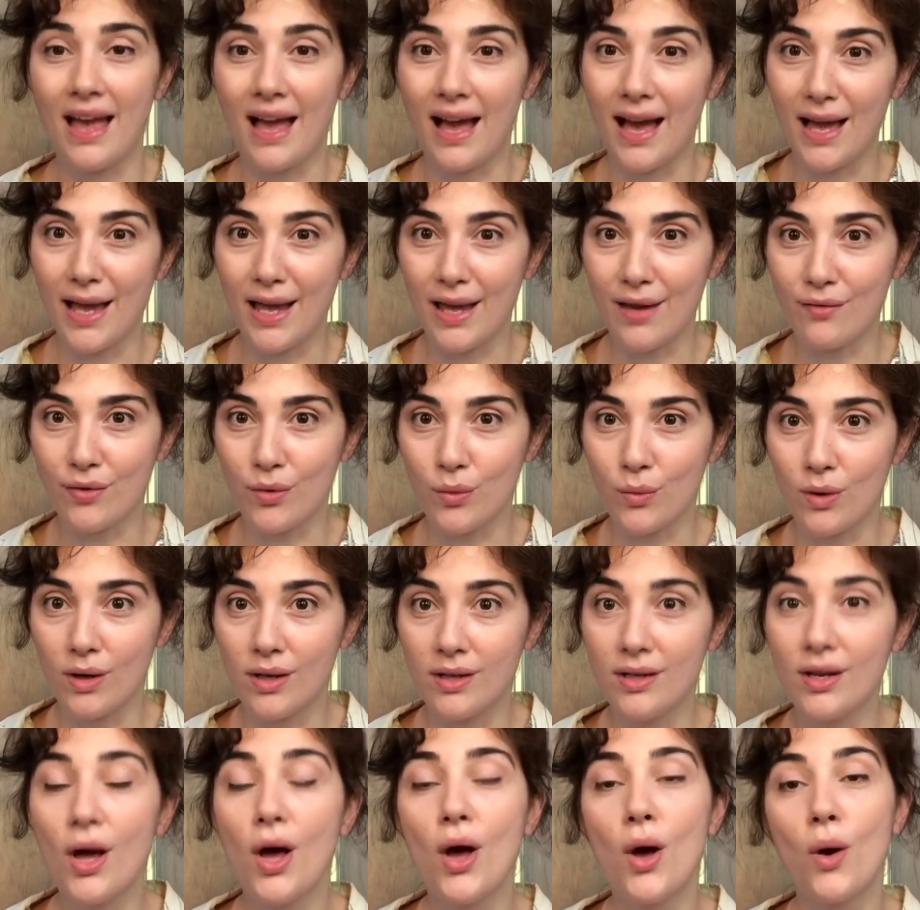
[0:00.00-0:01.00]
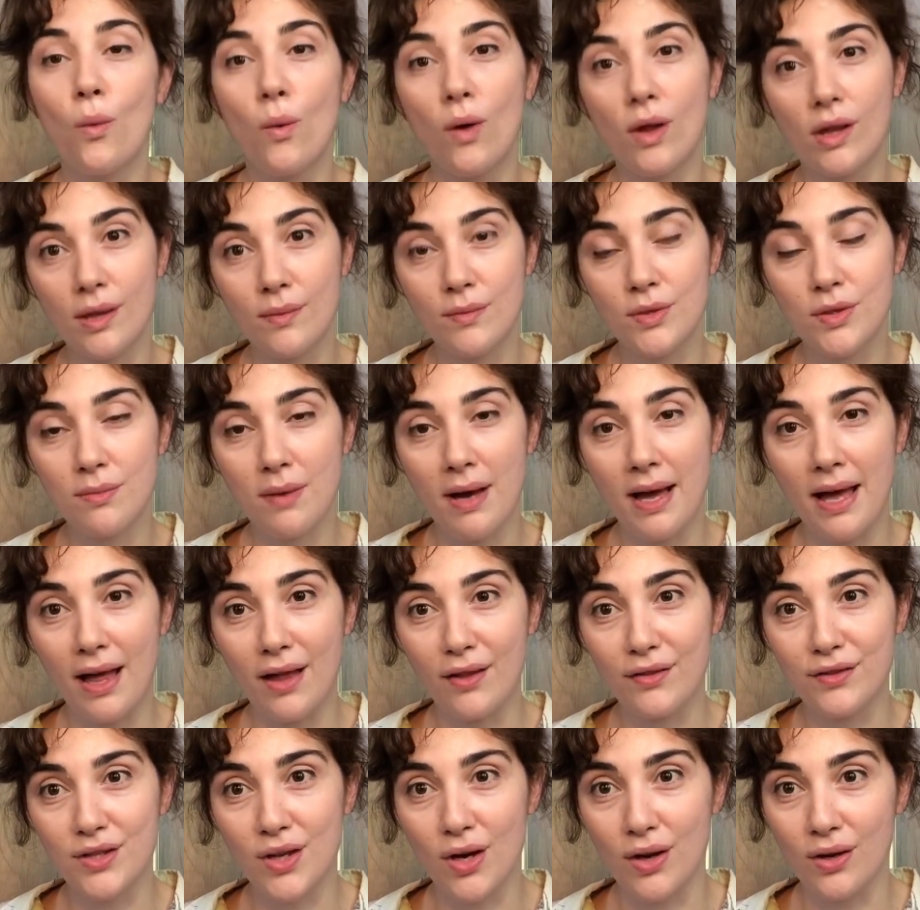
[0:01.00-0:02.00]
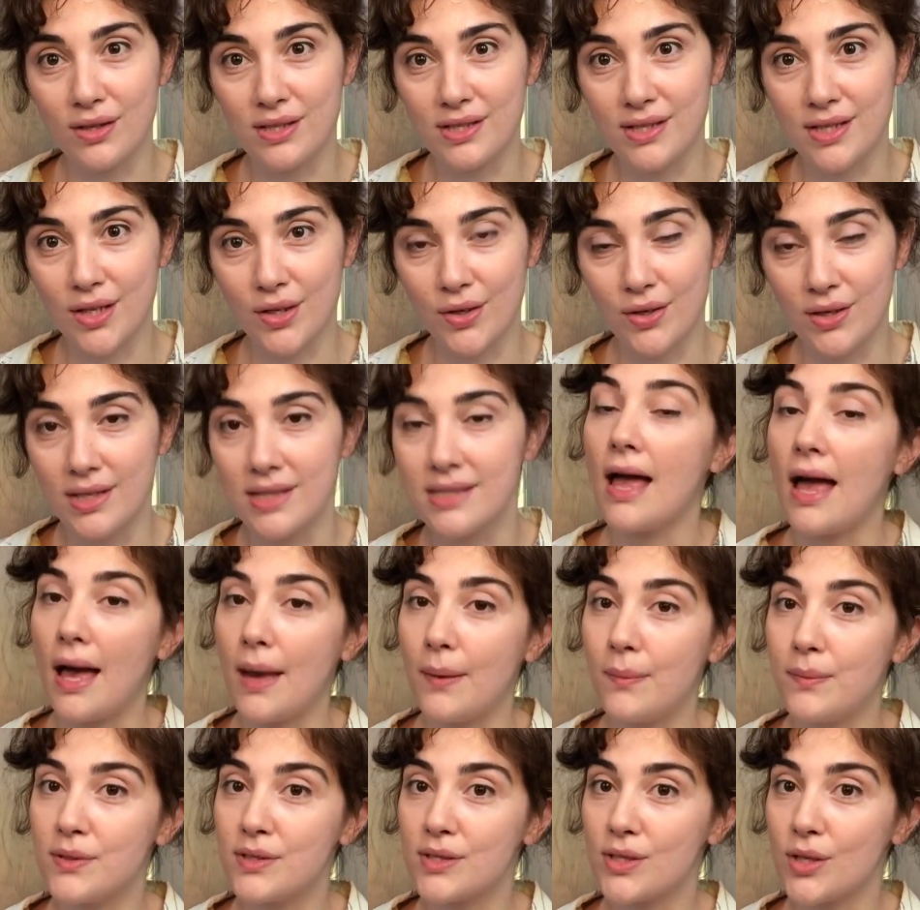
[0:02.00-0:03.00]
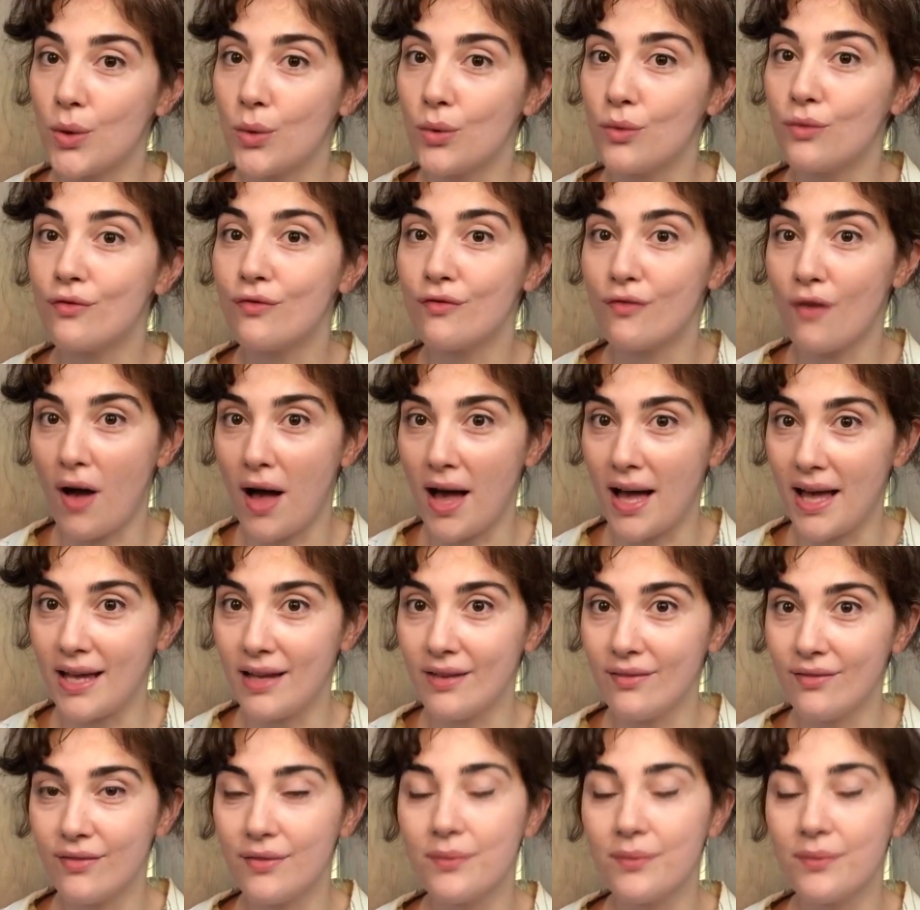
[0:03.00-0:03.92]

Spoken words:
Hi everyone, welcome to my Health Talks series, episode 5.